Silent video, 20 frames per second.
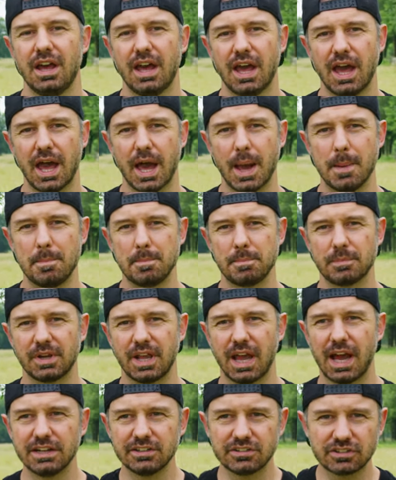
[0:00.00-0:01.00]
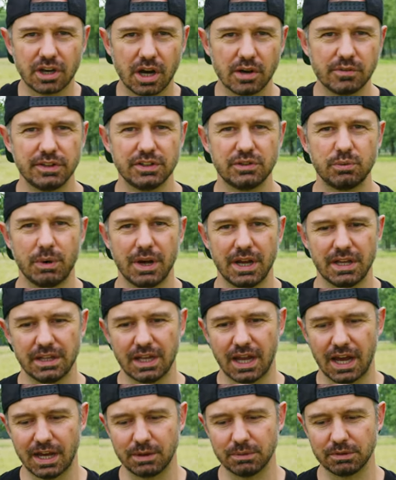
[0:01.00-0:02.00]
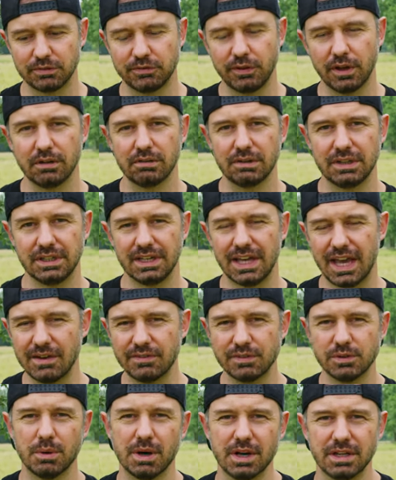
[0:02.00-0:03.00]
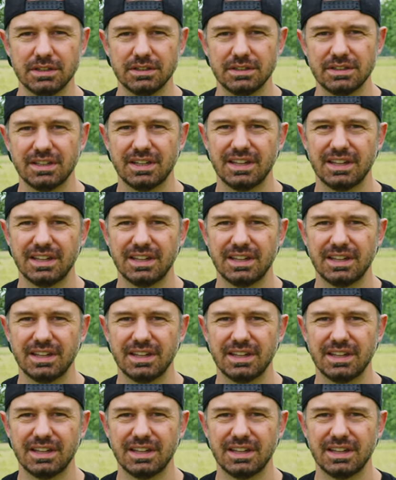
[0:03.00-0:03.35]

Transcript: Um, I discovered when I was following everyone,